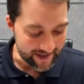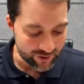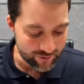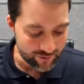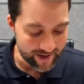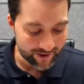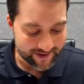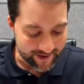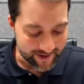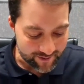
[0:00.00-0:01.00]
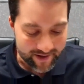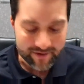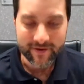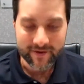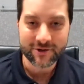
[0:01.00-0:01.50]
Dave Shoemaker, Senior
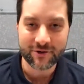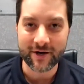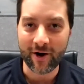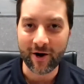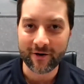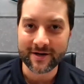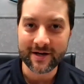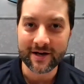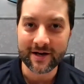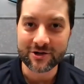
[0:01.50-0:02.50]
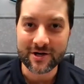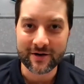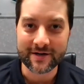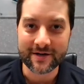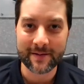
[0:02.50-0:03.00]
Manufacturing and R&D
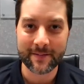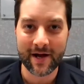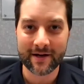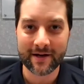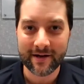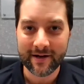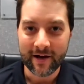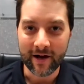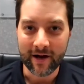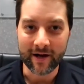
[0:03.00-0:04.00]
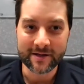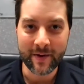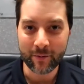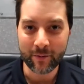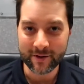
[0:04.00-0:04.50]
Engineer at Tapecon. He's
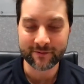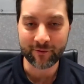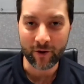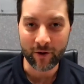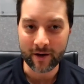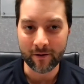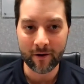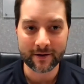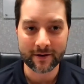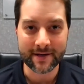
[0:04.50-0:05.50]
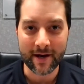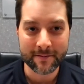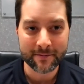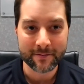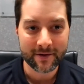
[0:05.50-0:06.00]
been with us for a long
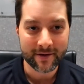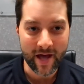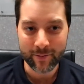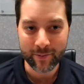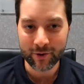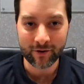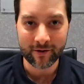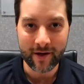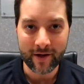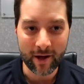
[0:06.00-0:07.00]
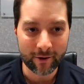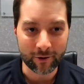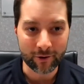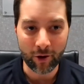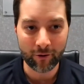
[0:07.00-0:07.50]
time, capital L
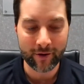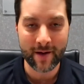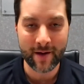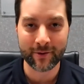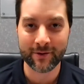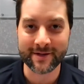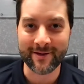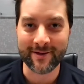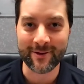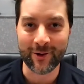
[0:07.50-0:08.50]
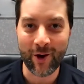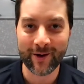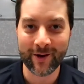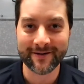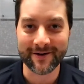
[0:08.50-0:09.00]
or all capitals on the
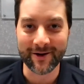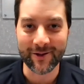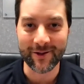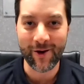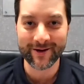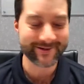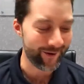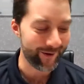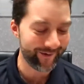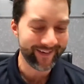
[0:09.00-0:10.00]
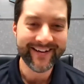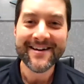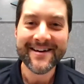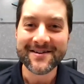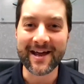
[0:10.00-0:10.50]
long. So
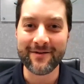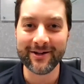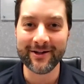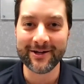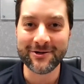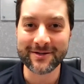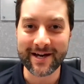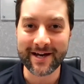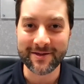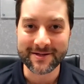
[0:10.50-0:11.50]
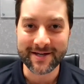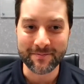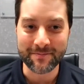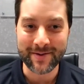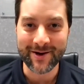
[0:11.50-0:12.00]
Dave, I'll let you say
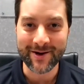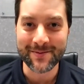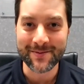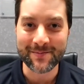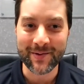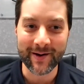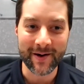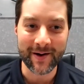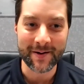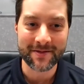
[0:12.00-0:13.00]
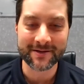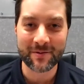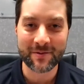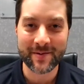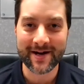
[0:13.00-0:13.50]
the big number, but
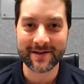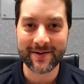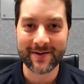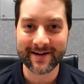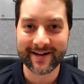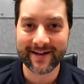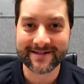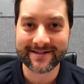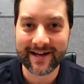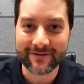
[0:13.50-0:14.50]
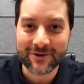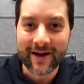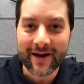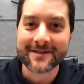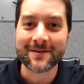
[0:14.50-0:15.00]
thanks for being on the podcast, Dave, and
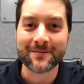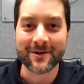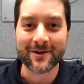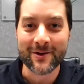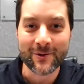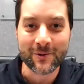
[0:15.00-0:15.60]
trying something